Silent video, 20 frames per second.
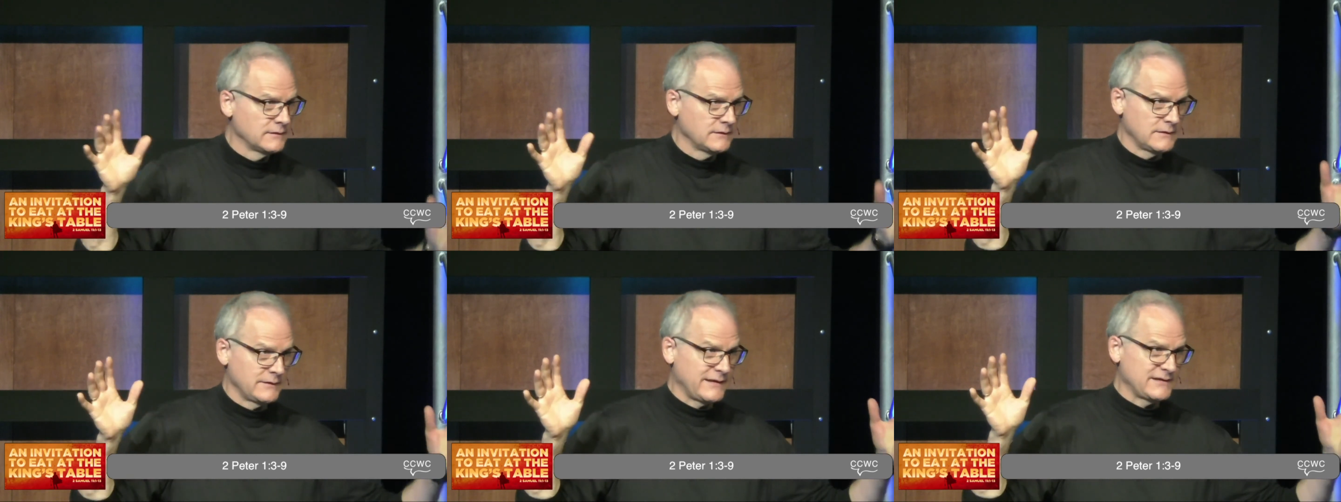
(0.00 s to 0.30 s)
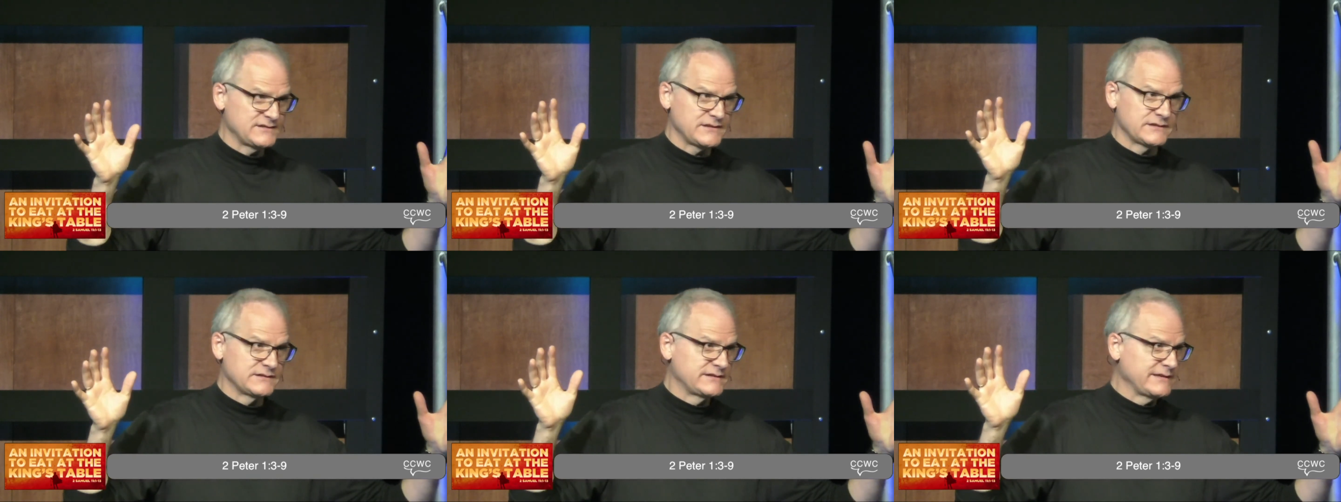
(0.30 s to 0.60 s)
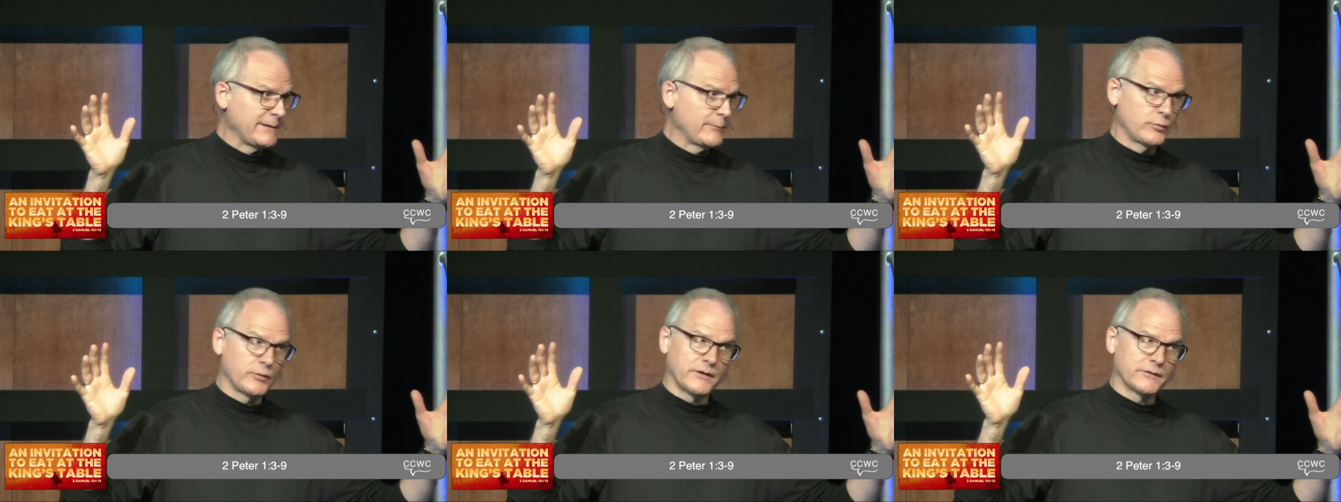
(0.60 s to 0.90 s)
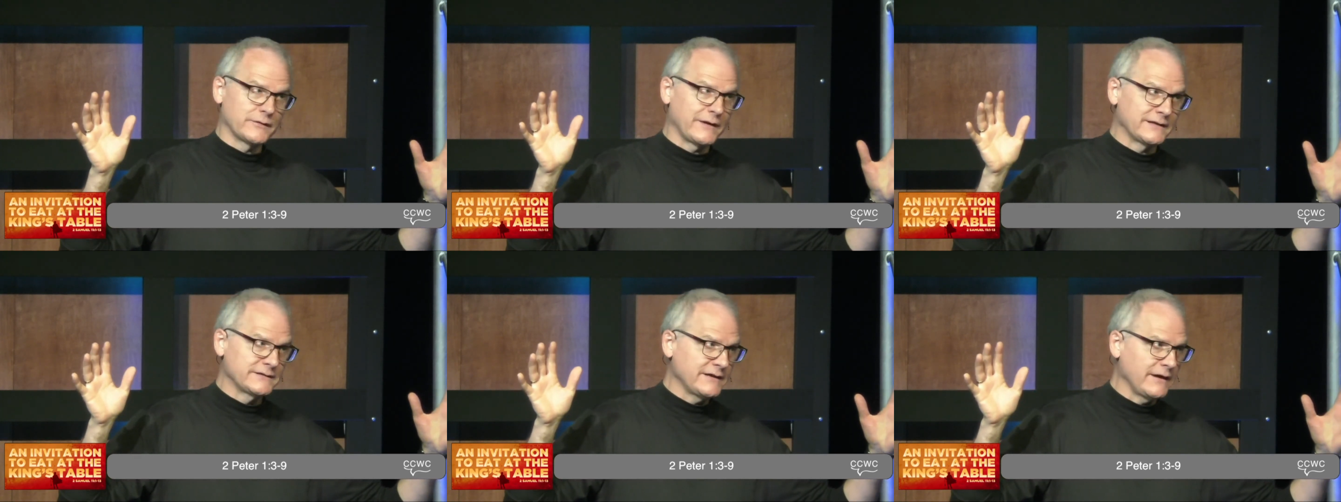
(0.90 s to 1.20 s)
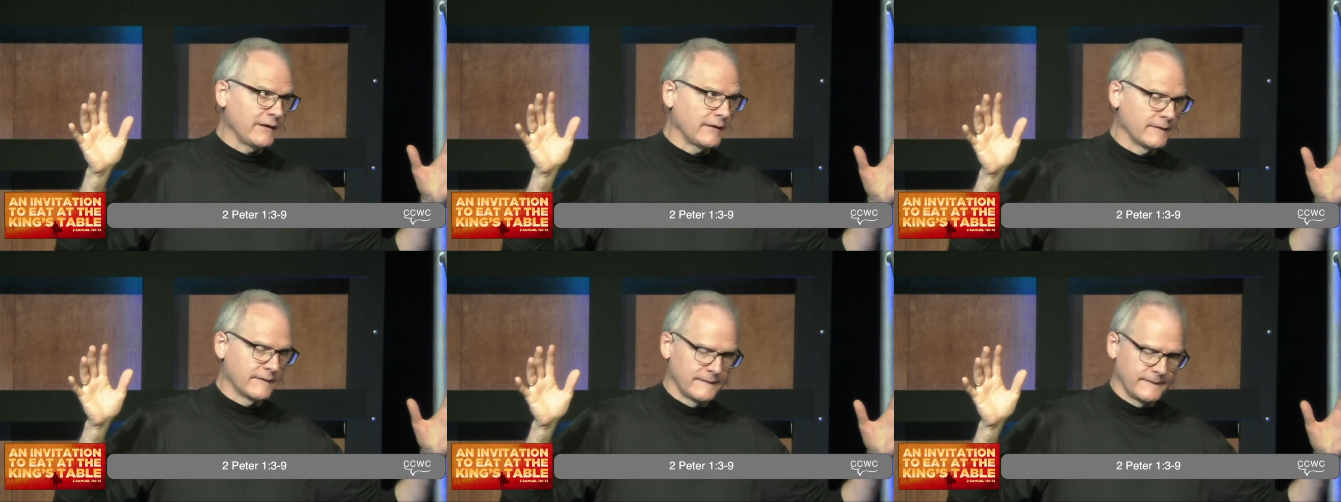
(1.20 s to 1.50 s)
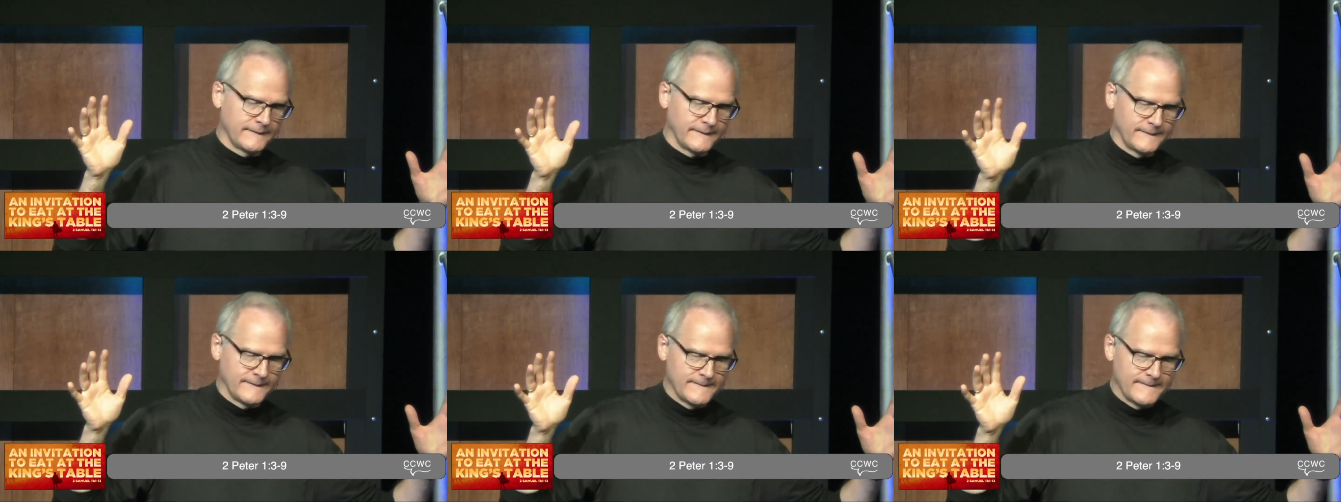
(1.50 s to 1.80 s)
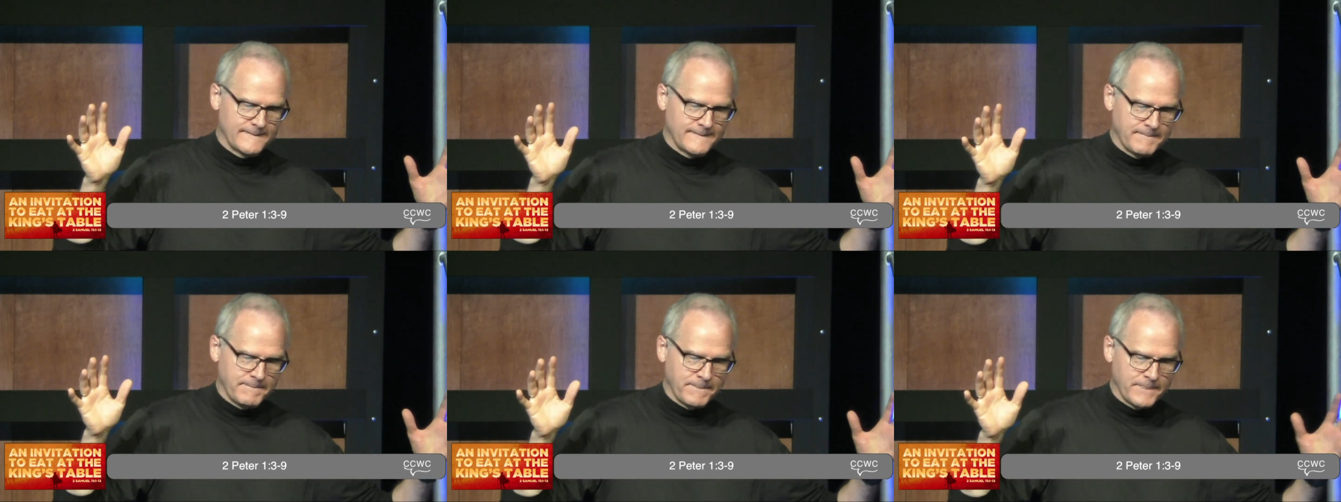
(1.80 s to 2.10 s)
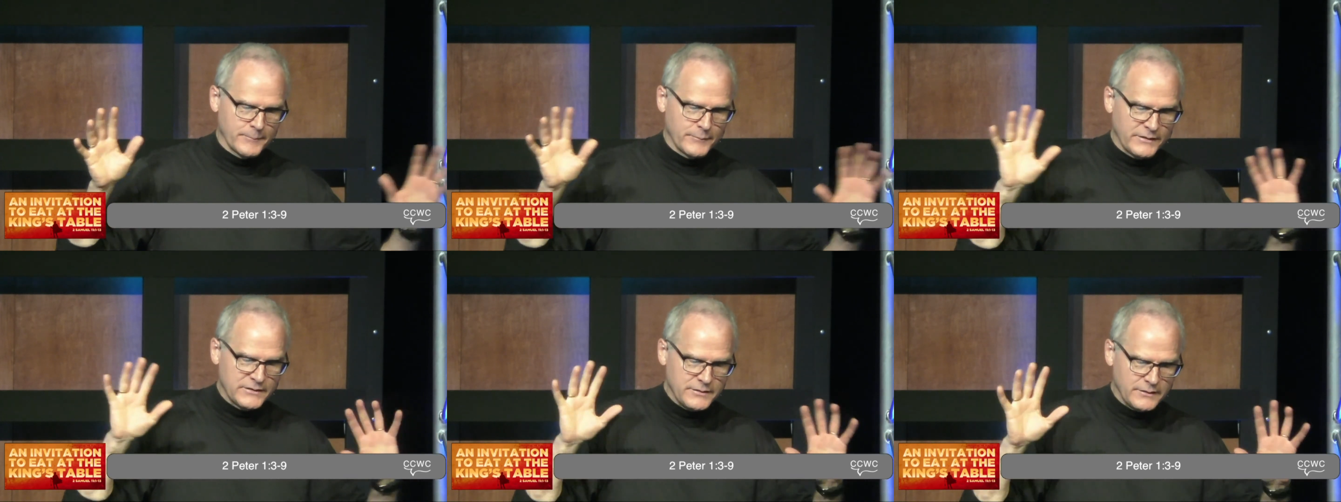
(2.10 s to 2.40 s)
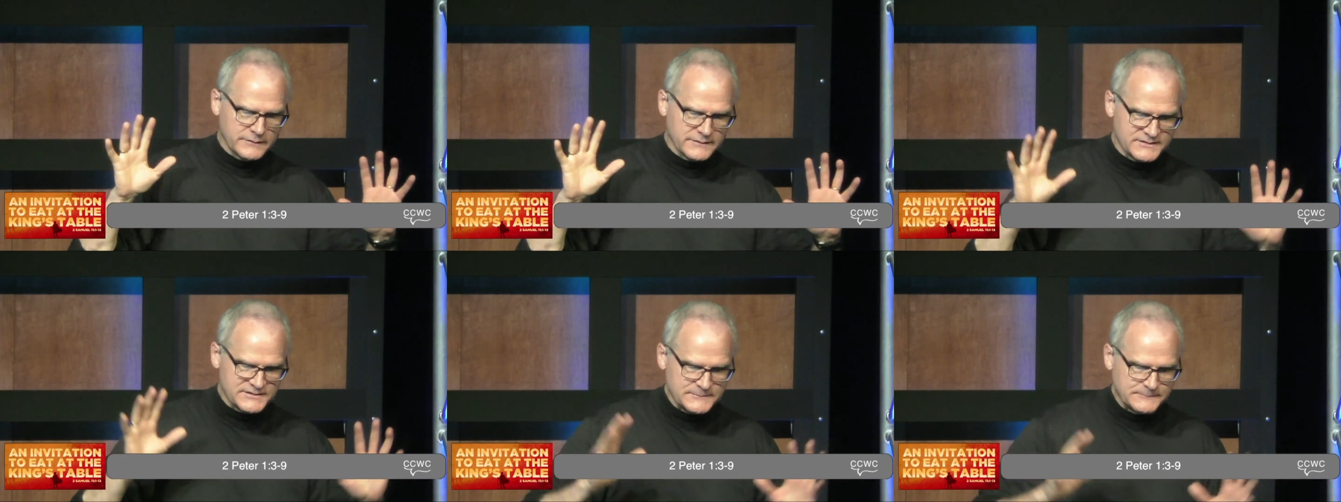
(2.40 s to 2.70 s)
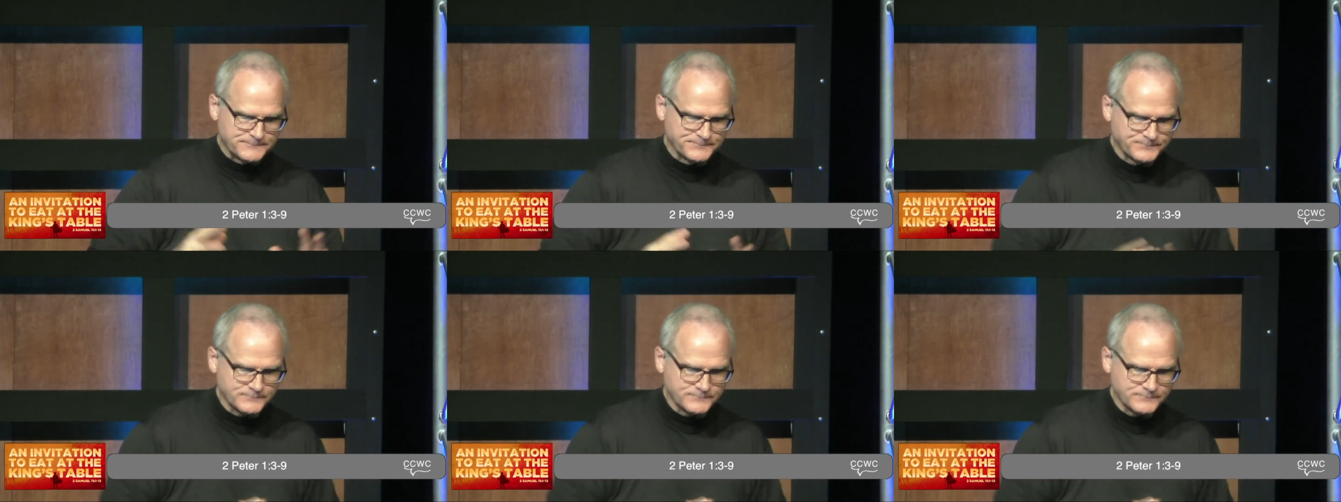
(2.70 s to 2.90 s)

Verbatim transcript: That's a deep word right there. But notice,